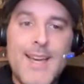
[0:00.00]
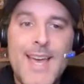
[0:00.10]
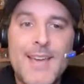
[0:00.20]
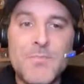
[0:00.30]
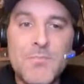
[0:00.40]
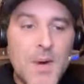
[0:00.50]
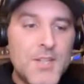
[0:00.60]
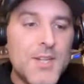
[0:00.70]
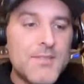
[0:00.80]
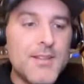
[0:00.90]
as
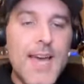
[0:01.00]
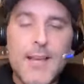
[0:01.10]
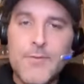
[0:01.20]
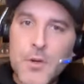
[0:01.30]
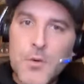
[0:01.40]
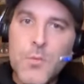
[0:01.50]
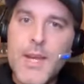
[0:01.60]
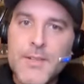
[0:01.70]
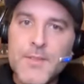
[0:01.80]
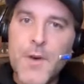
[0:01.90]
much as the last few weeks